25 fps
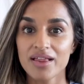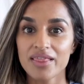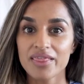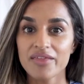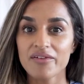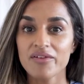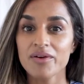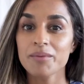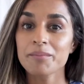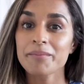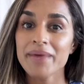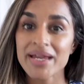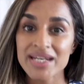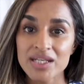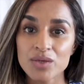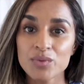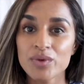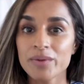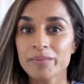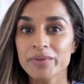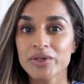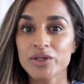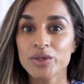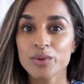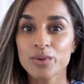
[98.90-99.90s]
There are many
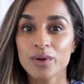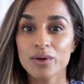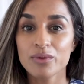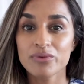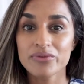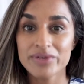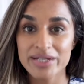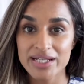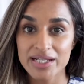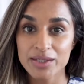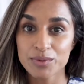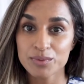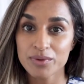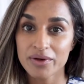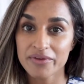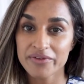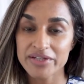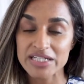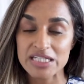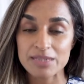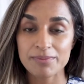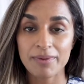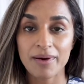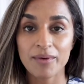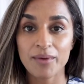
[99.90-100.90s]
women who are really
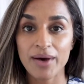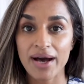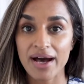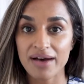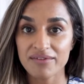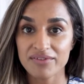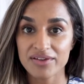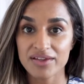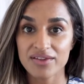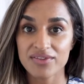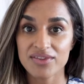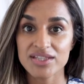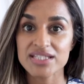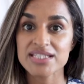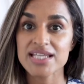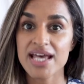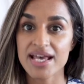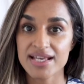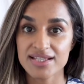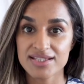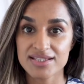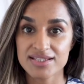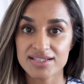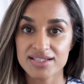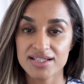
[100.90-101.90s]
worried about having the
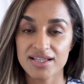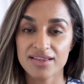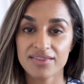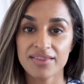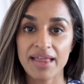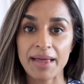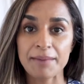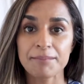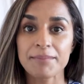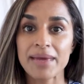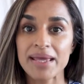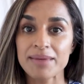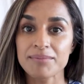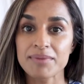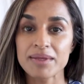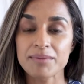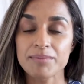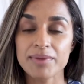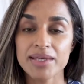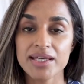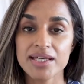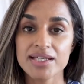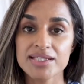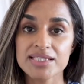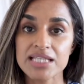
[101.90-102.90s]
test done. That may be
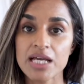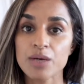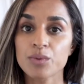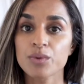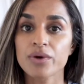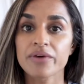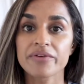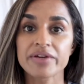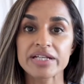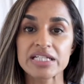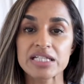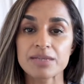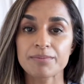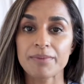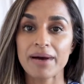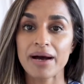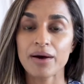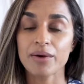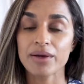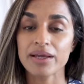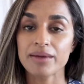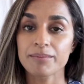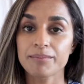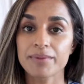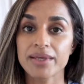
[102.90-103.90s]
because they're worried
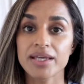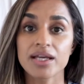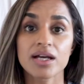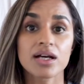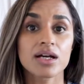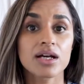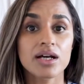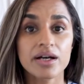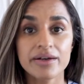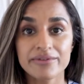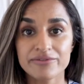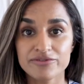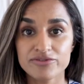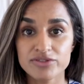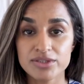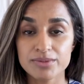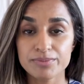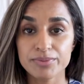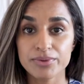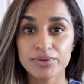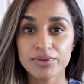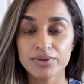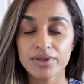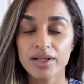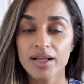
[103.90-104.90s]
about it being
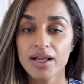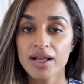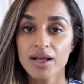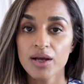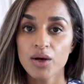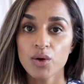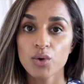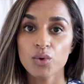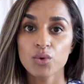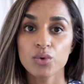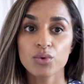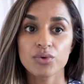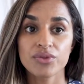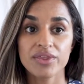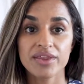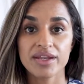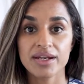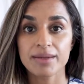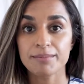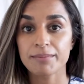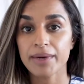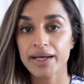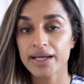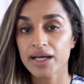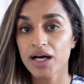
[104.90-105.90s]
uncomfortable or that
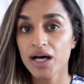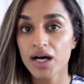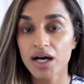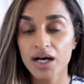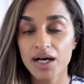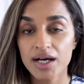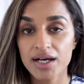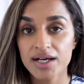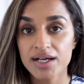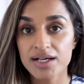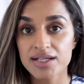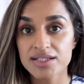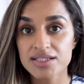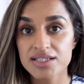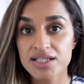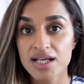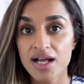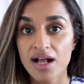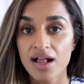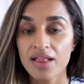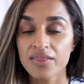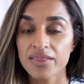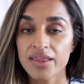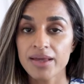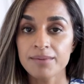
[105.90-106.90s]
it might hurt.
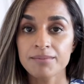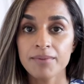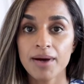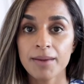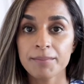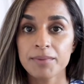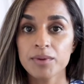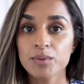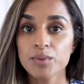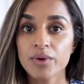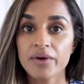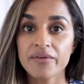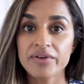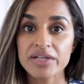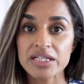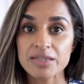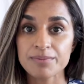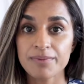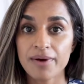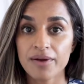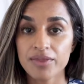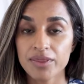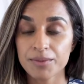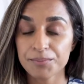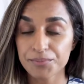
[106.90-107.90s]
They might be worried
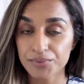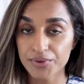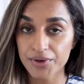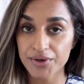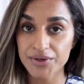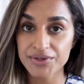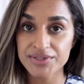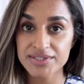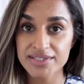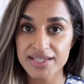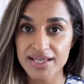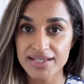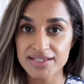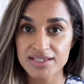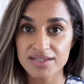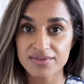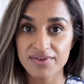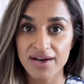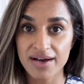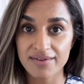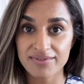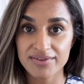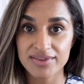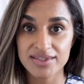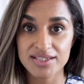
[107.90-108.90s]
about the process of
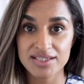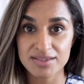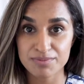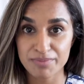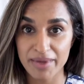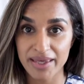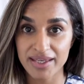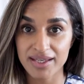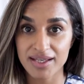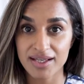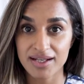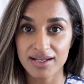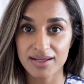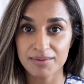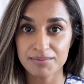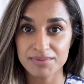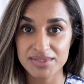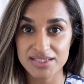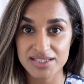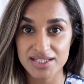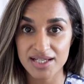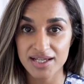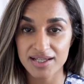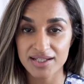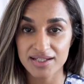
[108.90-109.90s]
having the speculum
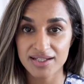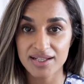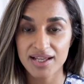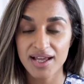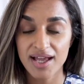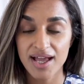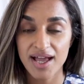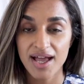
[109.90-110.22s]
done